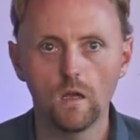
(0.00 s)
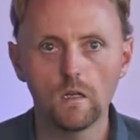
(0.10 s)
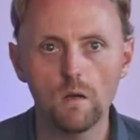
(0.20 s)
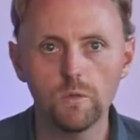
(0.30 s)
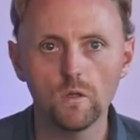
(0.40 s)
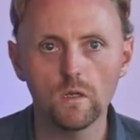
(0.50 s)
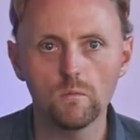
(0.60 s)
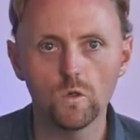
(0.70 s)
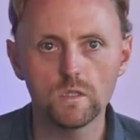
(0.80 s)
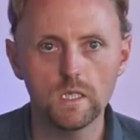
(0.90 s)
Couple little
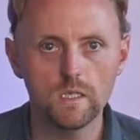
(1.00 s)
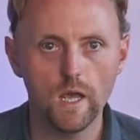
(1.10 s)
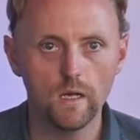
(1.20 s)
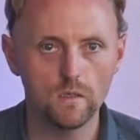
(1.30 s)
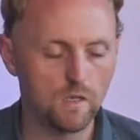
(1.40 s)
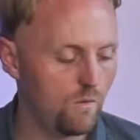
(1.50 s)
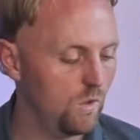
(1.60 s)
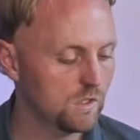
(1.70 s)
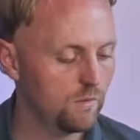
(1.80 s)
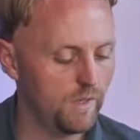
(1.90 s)
more details I
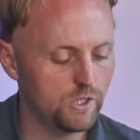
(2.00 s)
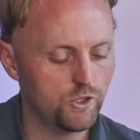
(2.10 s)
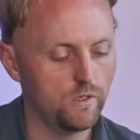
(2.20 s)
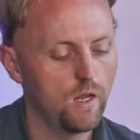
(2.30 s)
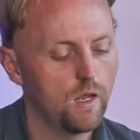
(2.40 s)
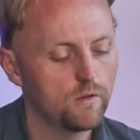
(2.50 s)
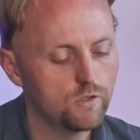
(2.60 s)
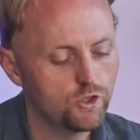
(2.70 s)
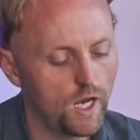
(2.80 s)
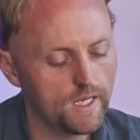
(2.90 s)
want to mention. The
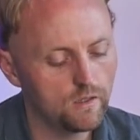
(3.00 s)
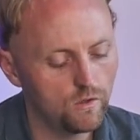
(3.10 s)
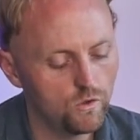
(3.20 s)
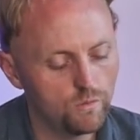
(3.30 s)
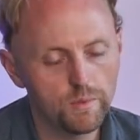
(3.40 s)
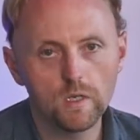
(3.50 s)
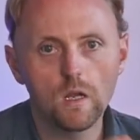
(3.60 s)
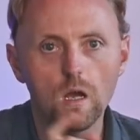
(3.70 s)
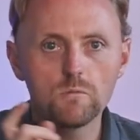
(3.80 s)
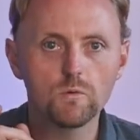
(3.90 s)
Giant Loop
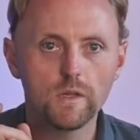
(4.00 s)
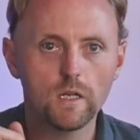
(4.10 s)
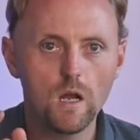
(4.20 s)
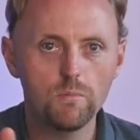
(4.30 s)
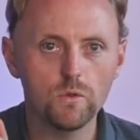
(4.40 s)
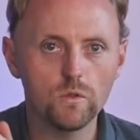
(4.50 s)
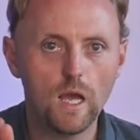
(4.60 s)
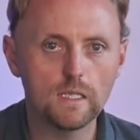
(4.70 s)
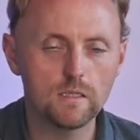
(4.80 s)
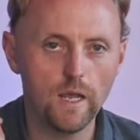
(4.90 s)
comes with a couple
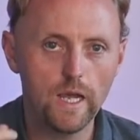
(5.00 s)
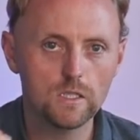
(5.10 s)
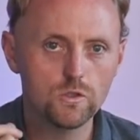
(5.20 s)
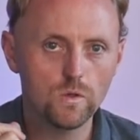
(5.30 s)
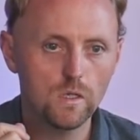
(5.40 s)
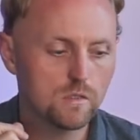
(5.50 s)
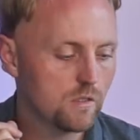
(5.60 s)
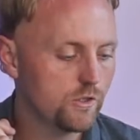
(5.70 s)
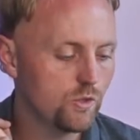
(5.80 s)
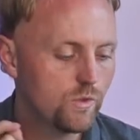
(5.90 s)
nice extras
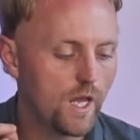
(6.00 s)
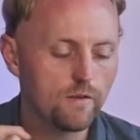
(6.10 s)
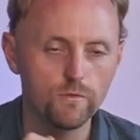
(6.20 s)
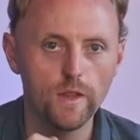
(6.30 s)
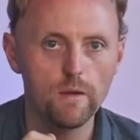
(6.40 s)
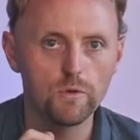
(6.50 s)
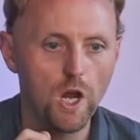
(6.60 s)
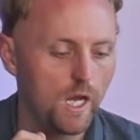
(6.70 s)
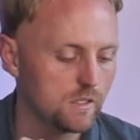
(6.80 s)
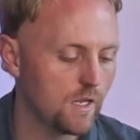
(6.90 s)
that you get for that
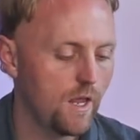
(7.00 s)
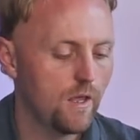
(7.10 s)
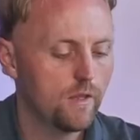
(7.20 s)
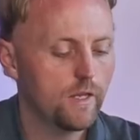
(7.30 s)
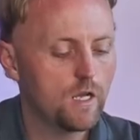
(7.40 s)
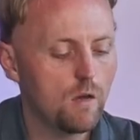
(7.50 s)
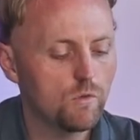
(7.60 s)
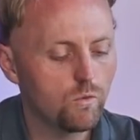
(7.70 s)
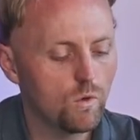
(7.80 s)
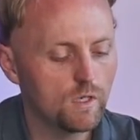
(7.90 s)
price. They come
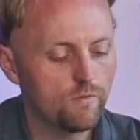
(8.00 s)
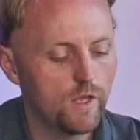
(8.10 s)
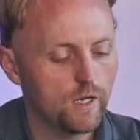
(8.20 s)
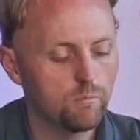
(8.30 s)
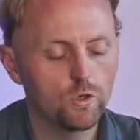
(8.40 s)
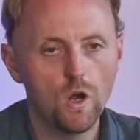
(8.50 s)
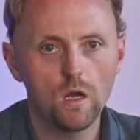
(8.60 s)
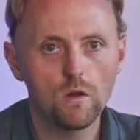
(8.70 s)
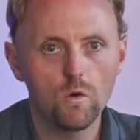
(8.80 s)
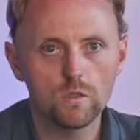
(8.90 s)
with one of their
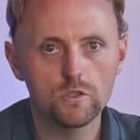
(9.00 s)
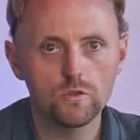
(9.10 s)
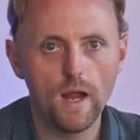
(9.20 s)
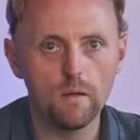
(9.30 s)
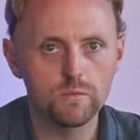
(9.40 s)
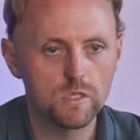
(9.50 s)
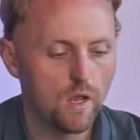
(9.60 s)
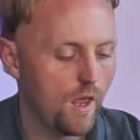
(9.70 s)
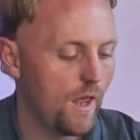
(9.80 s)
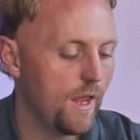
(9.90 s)
pronghorn straps.
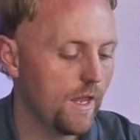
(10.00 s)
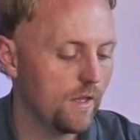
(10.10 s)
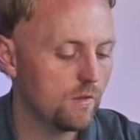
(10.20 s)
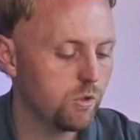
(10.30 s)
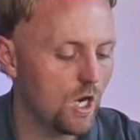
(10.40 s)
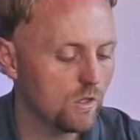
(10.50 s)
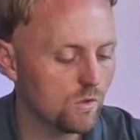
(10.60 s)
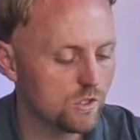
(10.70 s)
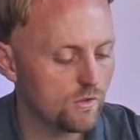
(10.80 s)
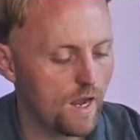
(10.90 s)
And the
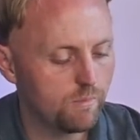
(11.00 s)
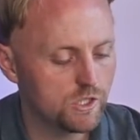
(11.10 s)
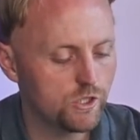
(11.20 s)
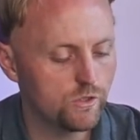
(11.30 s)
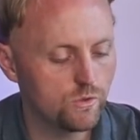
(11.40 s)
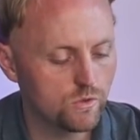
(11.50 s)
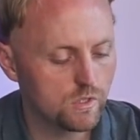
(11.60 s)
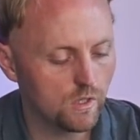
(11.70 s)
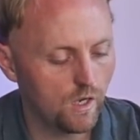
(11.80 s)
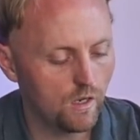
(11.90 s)
pronghorn strap is
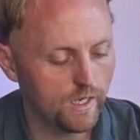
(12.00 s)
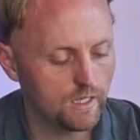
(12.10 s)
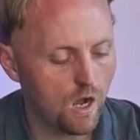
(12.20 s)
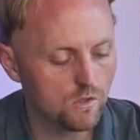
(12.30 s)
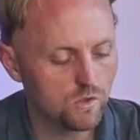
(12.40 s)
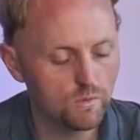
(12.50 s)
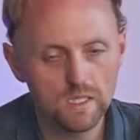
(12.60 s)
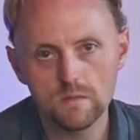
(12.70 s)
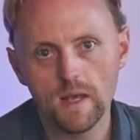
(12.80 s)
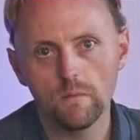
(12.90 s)
used in concert with
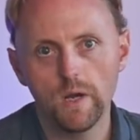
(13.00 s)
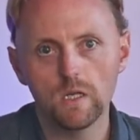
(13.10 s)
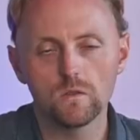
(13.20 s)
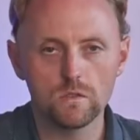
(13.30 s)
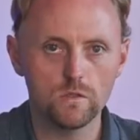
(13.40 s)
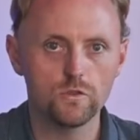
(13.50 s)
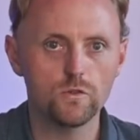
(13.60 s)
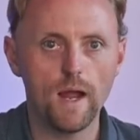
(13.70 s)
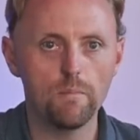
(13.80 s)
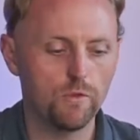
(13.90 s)
these metal buckles to
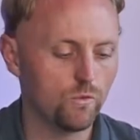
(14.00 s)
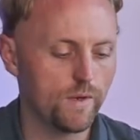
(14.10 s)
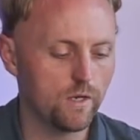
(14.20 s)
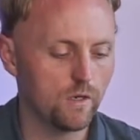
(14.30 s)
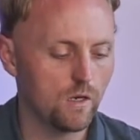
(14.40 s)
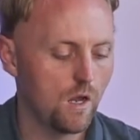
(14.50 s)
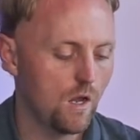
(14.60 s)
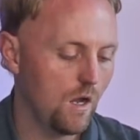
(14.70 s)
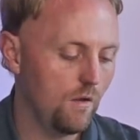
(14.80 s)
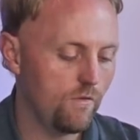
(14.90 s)
strap the rear
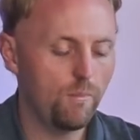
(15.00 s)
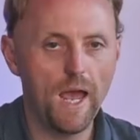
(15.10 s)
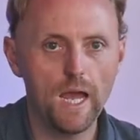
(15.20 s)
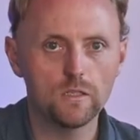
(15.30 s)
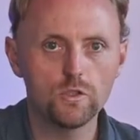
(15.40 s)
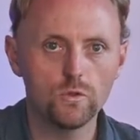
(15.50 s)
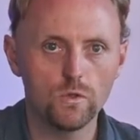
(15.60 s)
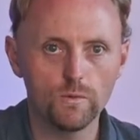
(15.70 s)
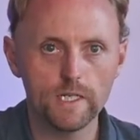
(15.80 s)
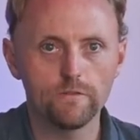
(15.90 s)
of the bag to
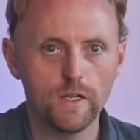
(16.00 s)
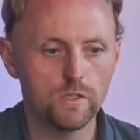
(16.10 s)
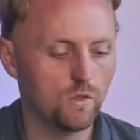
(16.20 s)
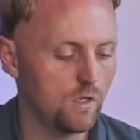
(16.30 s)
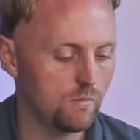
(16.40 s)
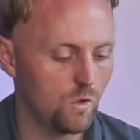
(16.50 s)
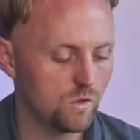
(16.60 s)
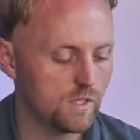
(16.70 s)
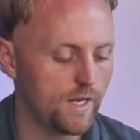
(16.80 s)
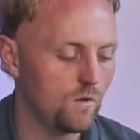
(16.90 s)
the rear fender of the
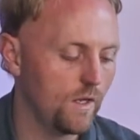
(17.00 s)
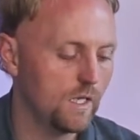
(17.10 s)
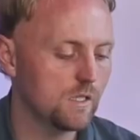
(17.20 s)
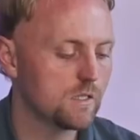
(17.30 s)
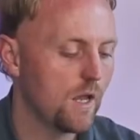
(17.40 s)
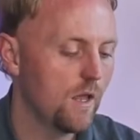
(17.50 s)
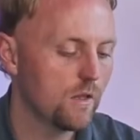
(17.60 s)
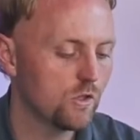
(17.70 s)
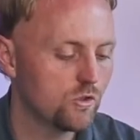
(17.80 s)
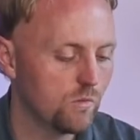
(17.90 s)
motorcycle. And
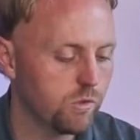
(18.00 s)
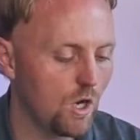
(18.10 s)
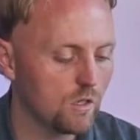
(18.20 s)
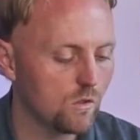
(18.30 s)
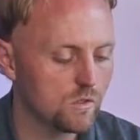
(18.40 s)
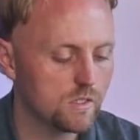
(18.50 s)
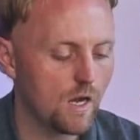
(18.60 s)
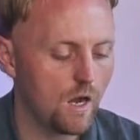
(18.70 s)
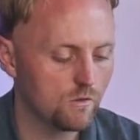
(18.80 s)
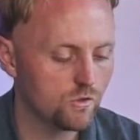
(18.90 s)
the pronghorn
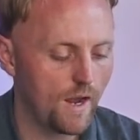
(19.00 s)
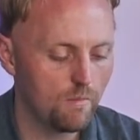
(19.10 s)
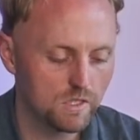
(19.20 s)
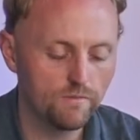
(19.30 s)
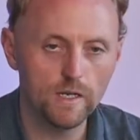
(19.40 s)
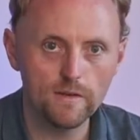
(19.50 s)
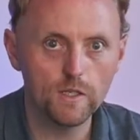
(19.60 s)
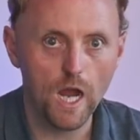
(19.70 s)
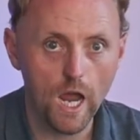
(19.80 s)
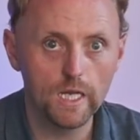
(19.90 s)
strap is a very,
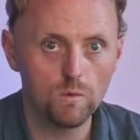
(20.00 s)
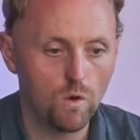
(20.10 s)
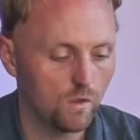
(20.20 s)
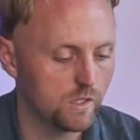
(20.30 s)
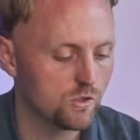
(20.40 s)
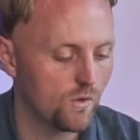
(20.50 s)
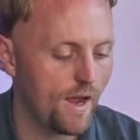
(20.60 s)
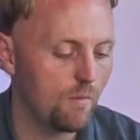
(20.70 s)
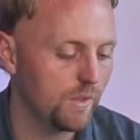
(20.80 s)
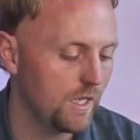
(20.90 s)
very high quality
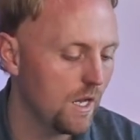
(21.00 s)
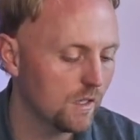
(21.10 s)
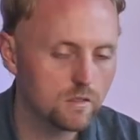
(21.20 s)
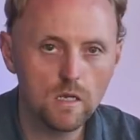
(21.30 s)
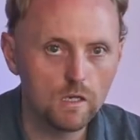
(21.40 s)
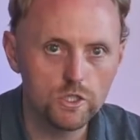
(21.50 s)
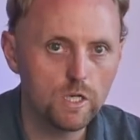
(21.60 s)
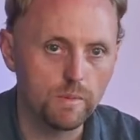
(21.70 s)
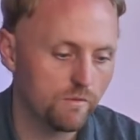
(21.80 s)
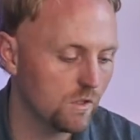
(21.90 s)
strap, and it's not
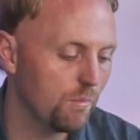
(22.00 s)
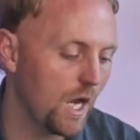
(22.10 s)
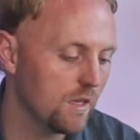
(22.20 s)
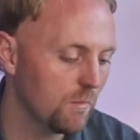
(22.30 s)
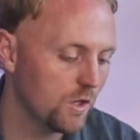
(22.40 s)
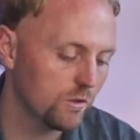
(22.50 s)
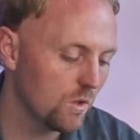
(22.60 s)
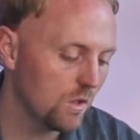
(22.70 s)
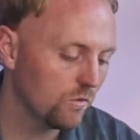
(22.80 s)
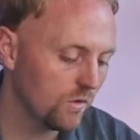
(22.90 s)
cheap even to buy them on their
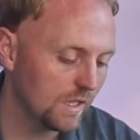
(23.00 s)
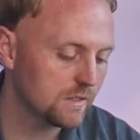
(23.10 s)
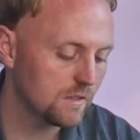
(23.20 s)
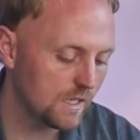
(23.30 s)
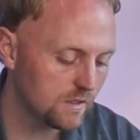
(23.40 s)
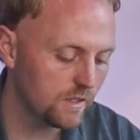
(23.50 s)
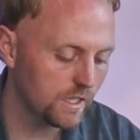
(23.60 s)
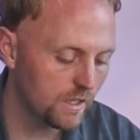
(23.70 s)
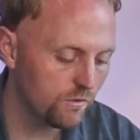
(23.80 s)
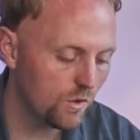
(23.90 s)
own. So that's nice that they
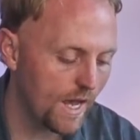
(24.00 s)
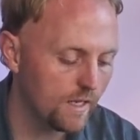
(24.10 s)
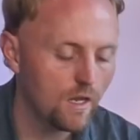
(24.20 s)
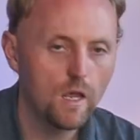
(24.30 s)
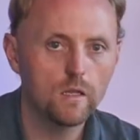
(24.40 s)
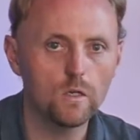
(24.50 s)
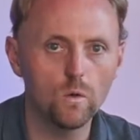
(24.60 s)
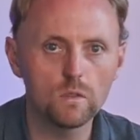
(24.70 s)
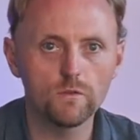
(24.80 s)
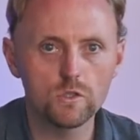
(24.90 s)
give you that. The
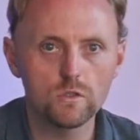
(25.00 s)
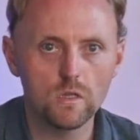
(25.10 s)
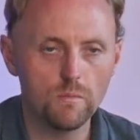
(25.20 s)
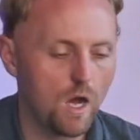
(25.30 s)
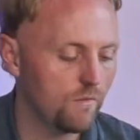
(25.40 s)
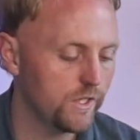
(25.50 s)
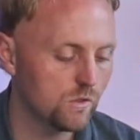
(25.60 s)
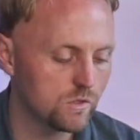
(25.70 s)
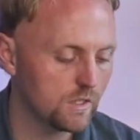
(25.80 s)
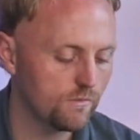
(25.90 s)
older versions of the Mojavi
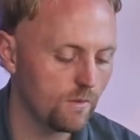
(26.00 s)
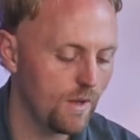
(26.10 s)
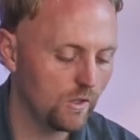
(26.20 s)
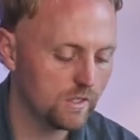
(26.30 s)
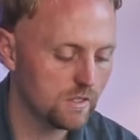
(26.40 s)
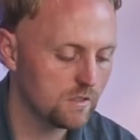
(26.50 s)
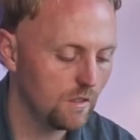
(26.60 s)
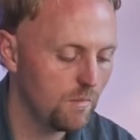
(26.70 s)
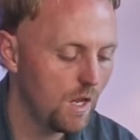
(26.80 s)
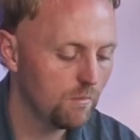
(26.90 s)
used a different mounting
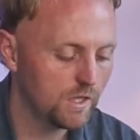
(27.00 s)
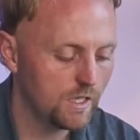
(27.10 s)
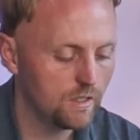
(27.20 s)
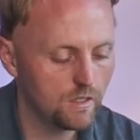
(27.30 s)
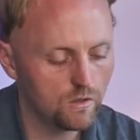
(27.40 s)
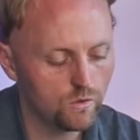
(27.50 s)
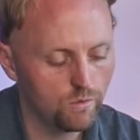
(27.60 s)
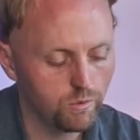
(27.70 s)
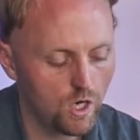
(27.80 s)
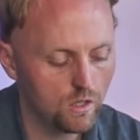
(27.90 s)
system, but they didn't include the
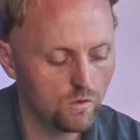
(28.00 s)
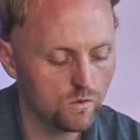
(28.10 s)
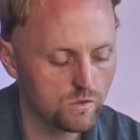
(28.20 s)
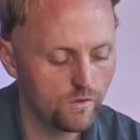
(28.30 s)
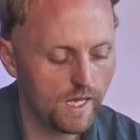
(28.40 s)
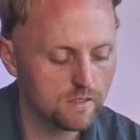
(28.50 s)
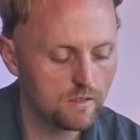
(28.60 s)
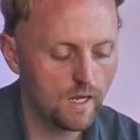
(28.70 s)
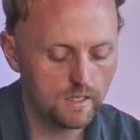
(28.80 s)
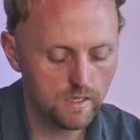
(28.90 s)
pronghorn, so that's
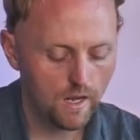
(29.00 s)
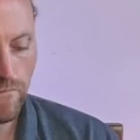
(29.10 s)
nice.